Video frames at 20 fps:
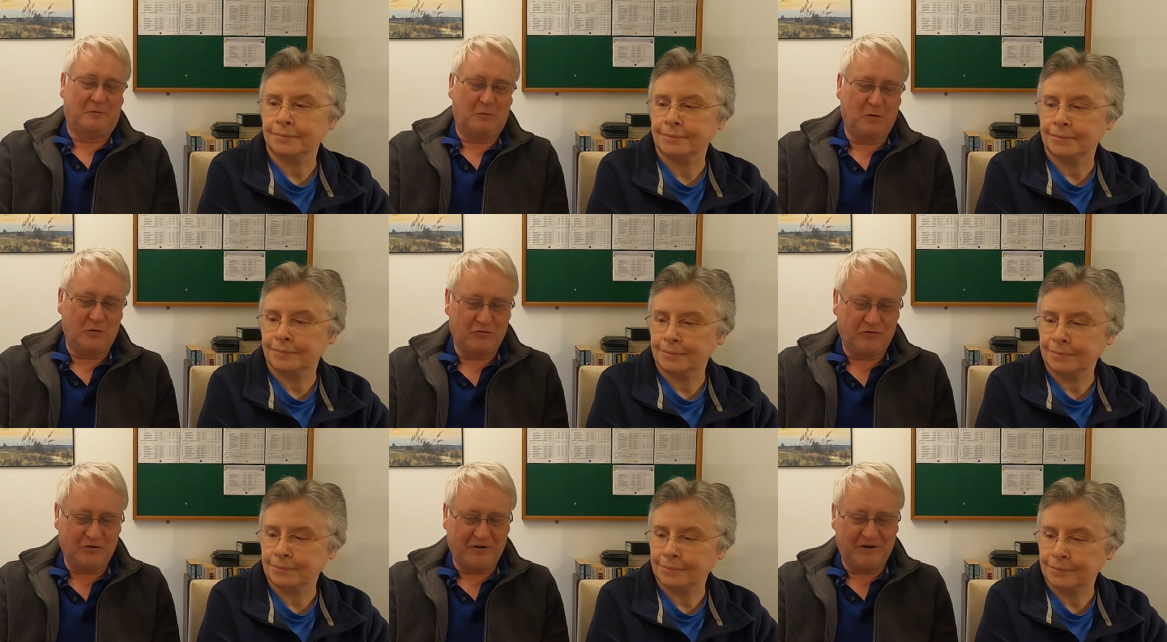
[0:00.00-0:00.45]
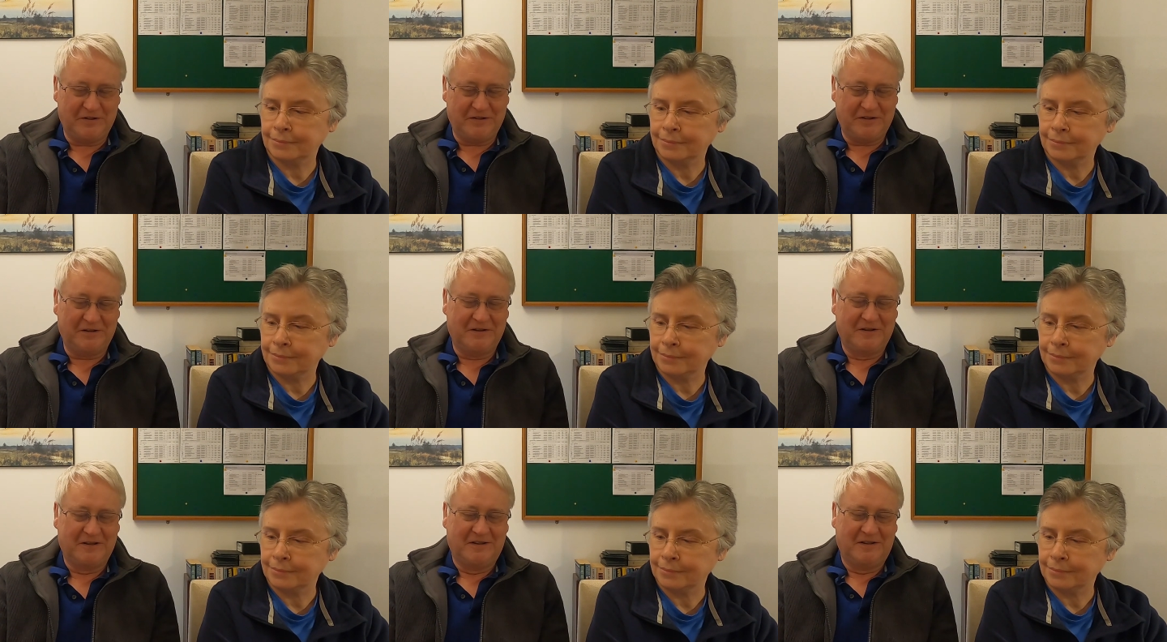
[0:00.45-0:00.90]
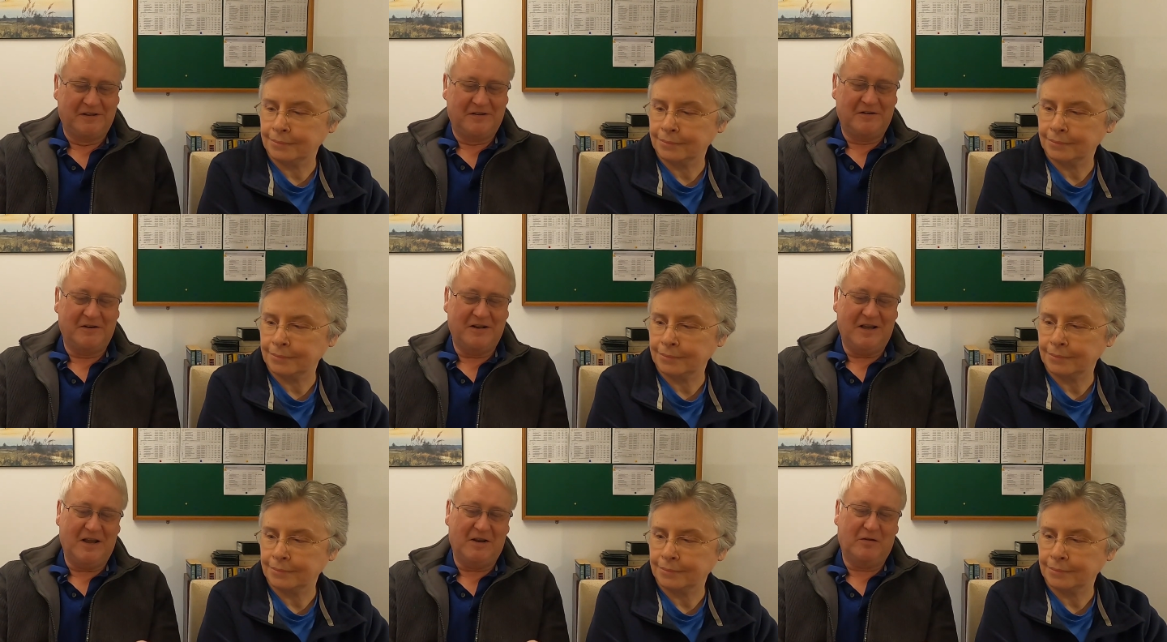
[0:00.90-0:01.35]
Speaker 1: won't show you the
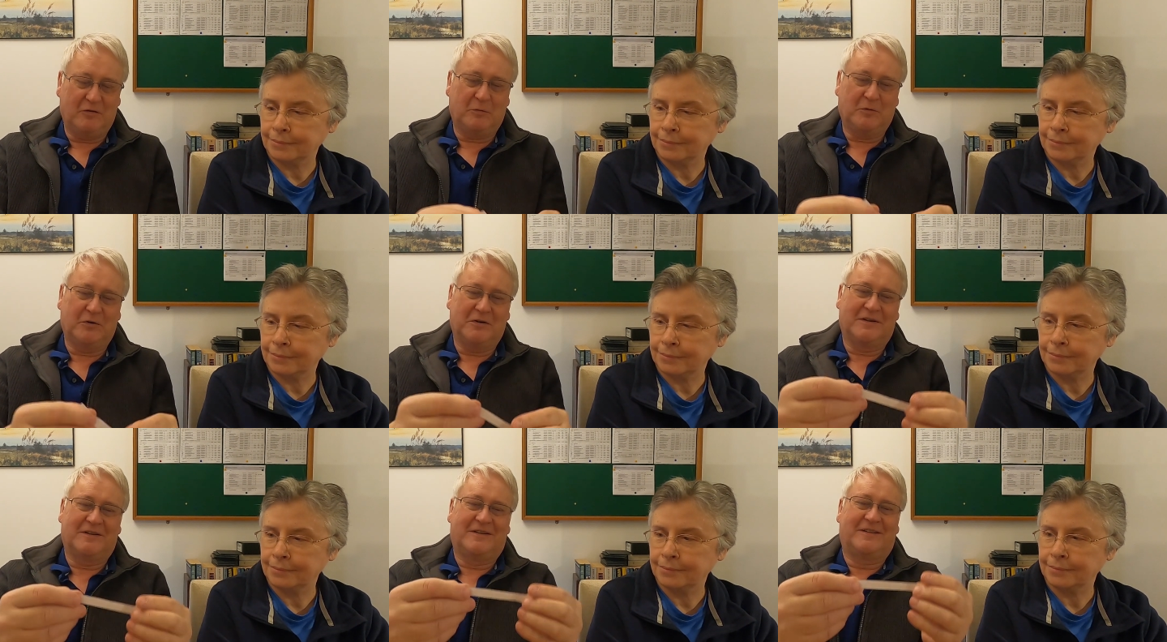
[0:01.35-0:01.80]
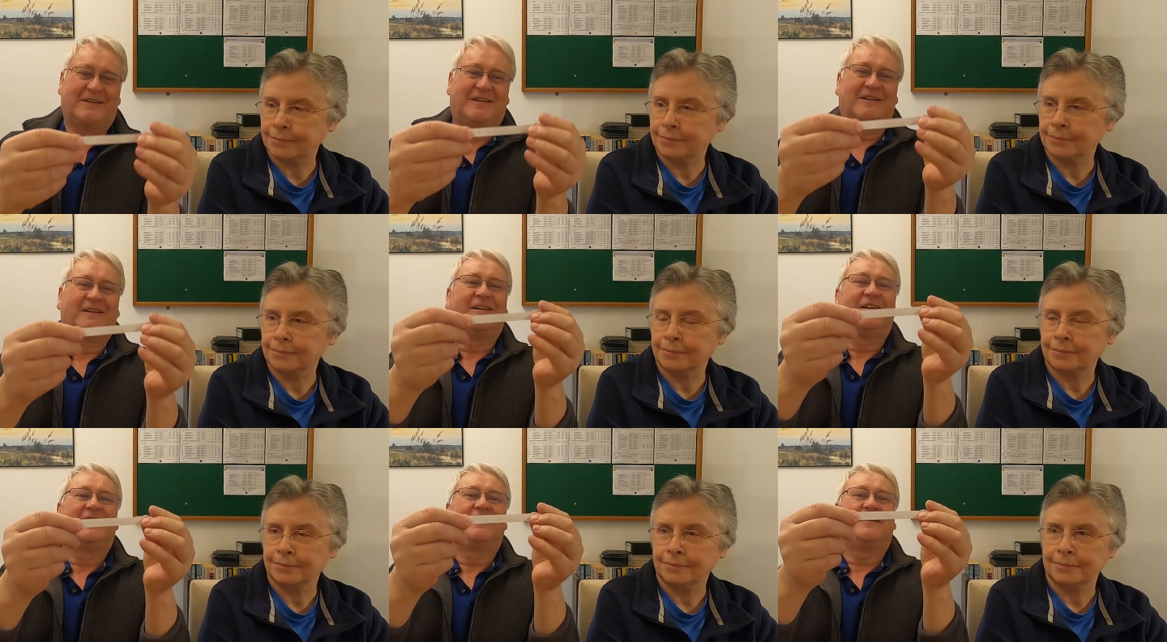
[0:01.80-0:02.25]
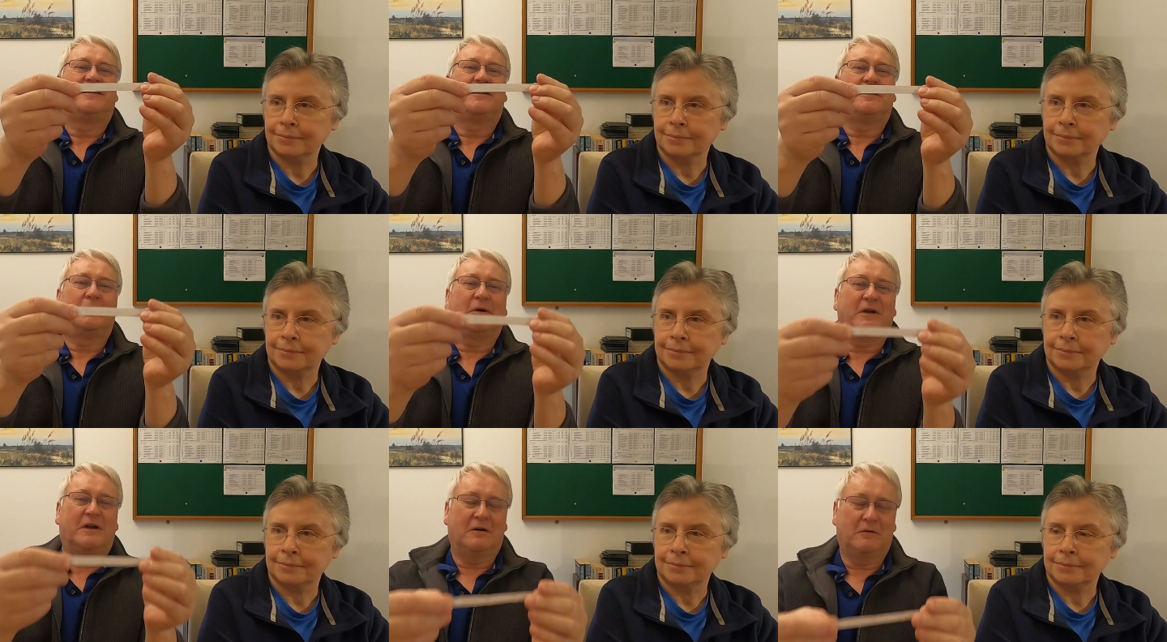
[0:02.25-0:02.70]
names, but
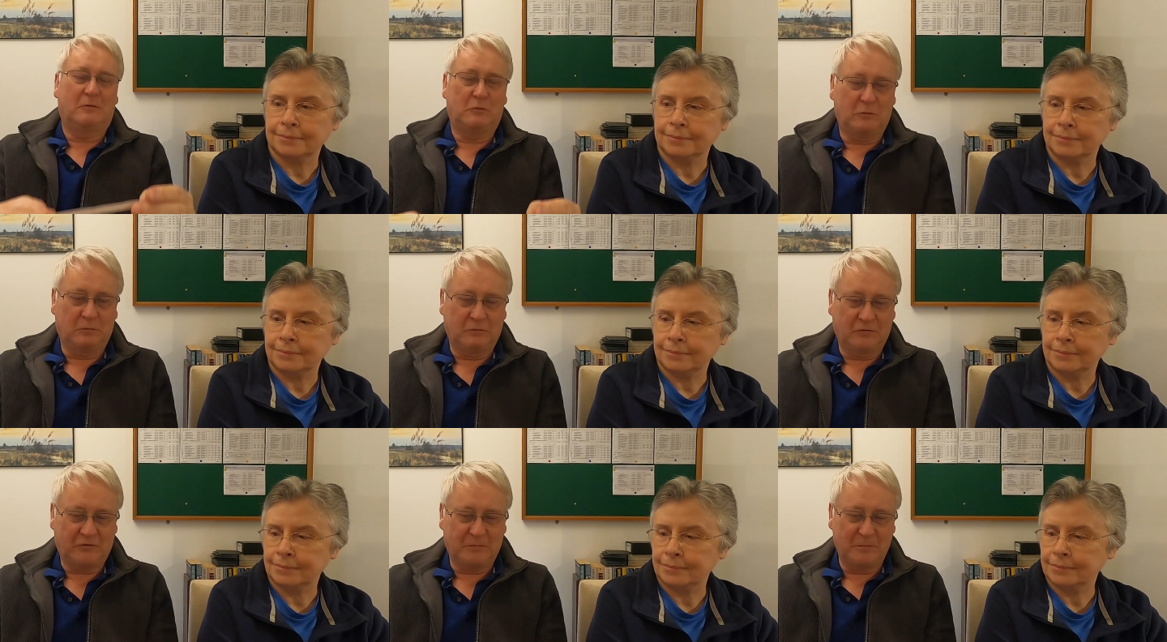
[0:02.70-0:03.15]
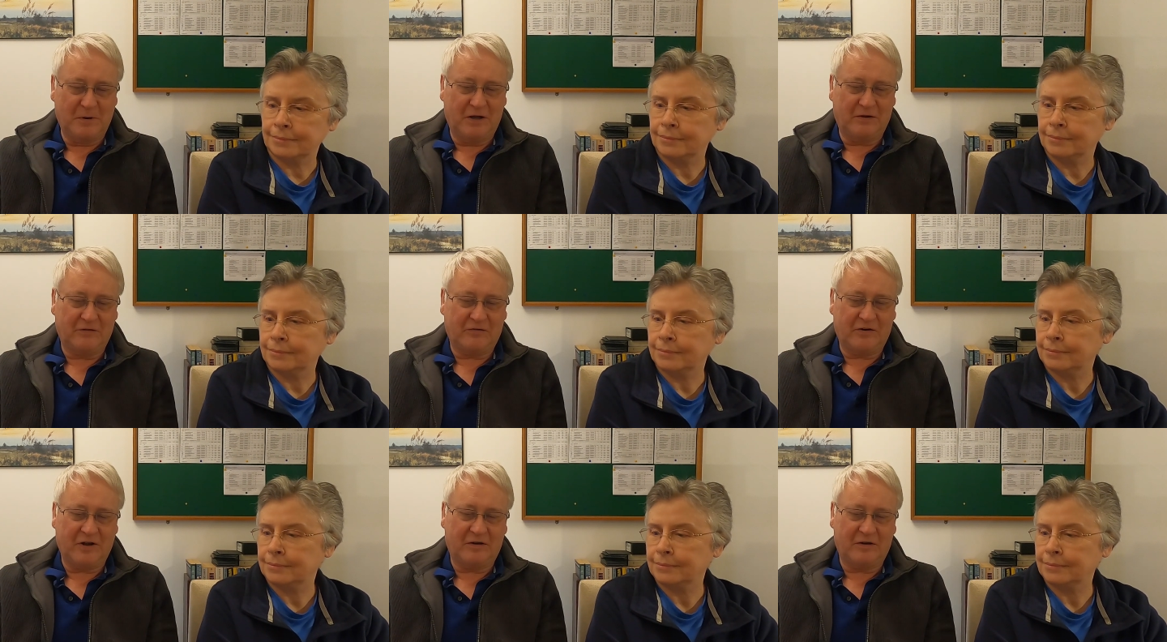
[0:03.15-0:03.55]
there we are, all smart